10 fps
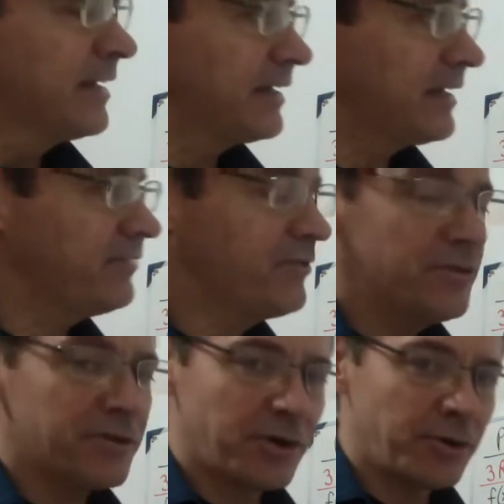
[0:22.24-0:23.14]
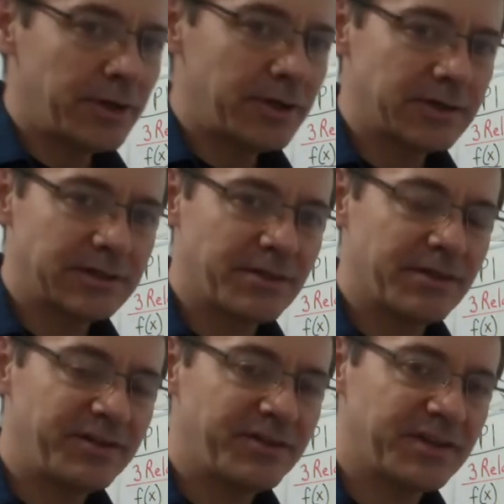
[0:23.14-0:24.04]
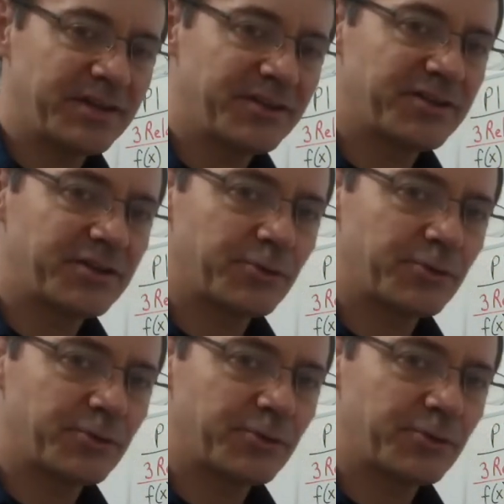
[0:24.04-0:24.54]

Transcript: even though this is